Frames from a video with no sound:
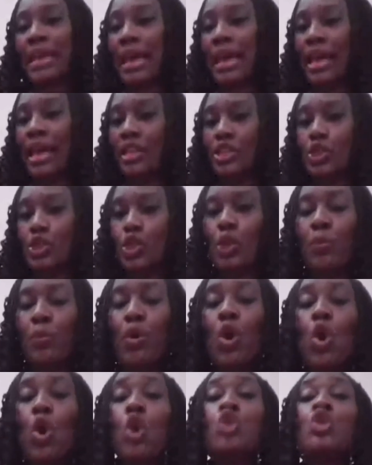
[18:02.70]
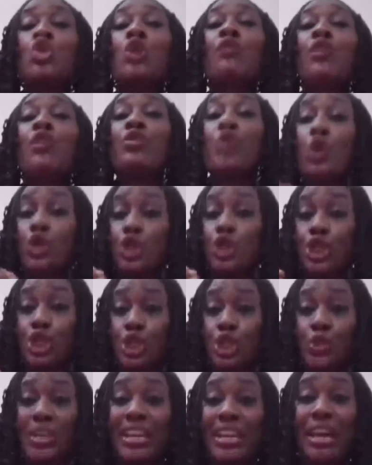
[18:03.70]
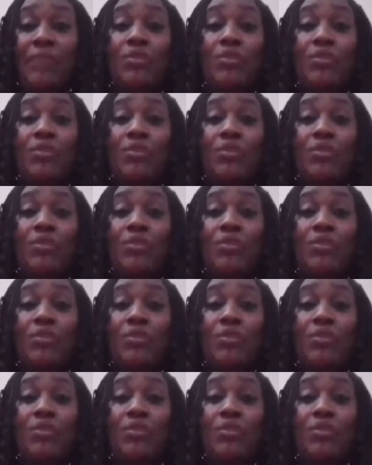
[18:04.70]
and stop. So for those children that